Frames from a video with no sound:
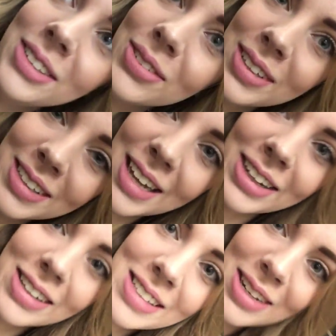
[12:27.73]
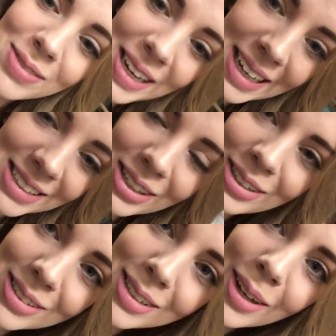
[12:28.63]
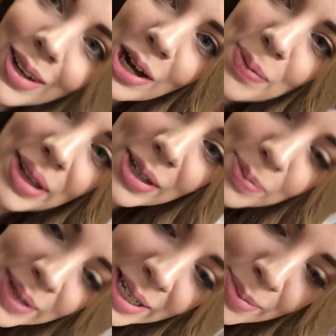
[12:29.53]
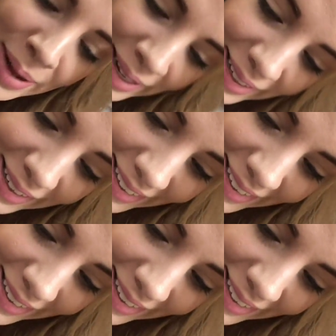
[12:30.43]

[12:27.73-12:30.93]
doing it together instead of taking turns on my little pink bike.